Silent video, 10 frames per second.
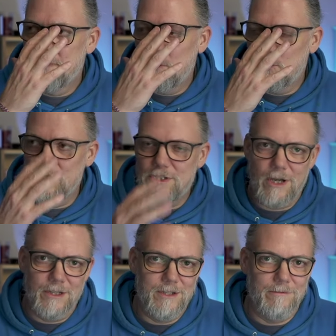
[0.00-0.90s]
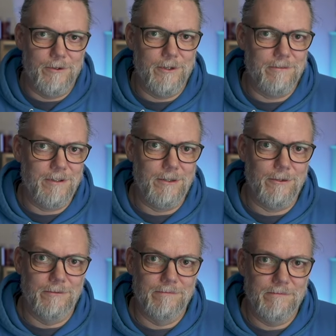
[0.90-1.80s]
which I'd never heard of
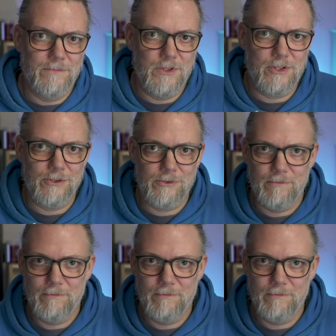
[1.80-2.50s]
either. So